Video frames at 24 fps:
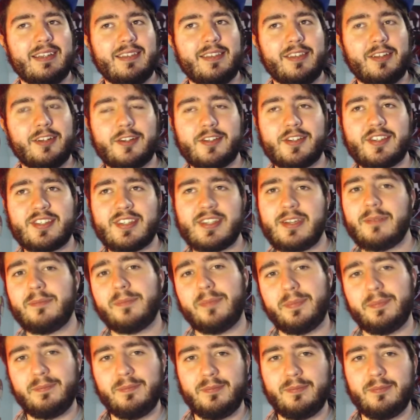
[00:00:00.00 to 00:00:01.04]
There are
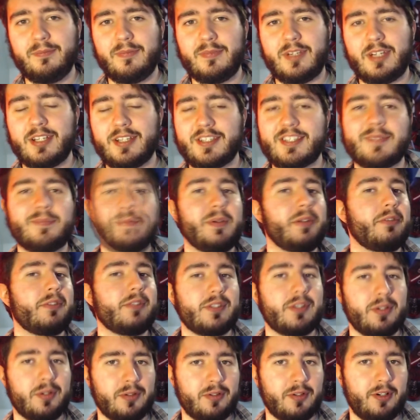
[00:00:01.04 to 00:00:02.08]
some
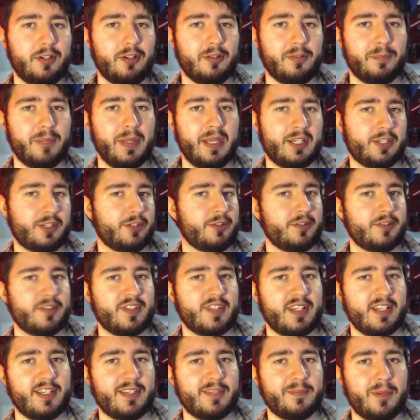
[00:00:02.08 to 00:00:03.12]
conspiratorial pictures
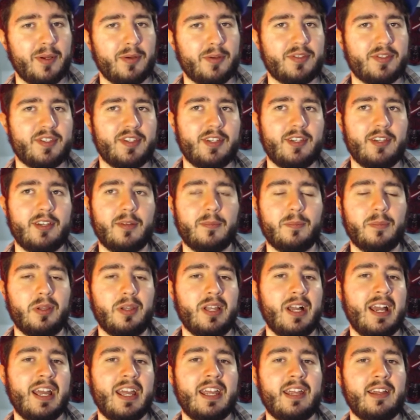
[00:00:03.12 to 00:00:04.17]
that he's posted
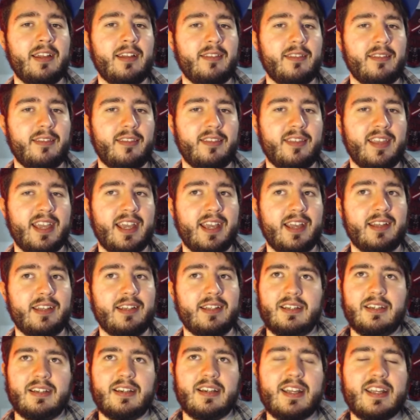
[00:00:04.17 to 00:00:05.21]
implying that
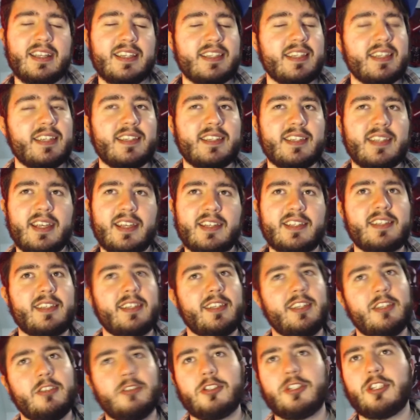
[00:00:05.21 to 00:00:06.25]
ISIS
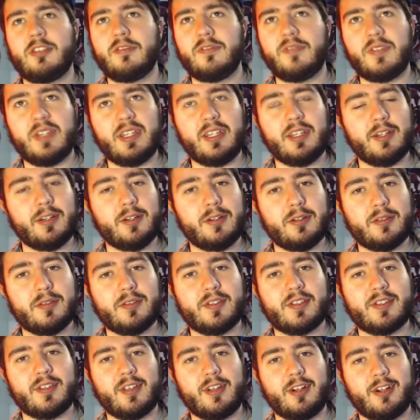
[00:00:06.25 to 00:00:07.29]
execution
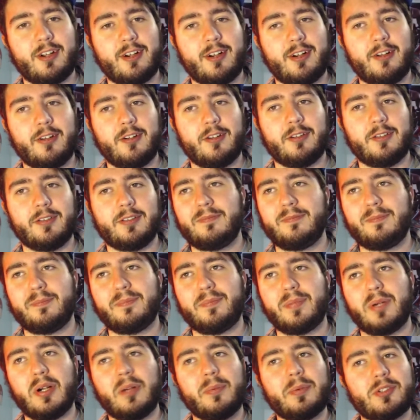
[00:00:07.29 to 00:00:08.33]
videos are
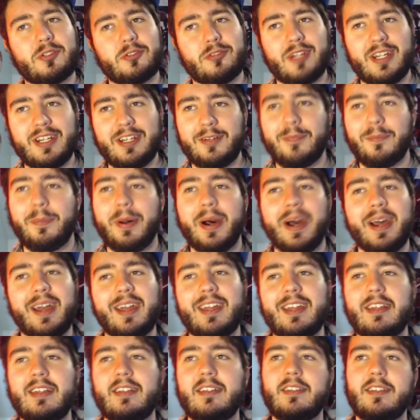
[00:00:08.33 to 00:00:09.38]
perpetrated
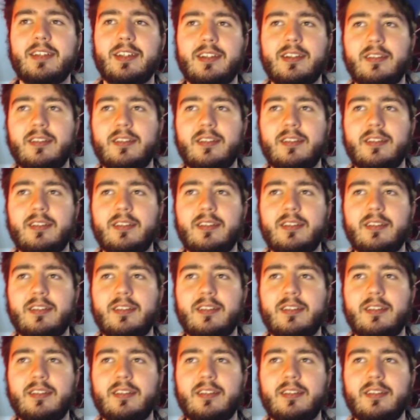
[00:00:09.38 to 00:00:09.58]
by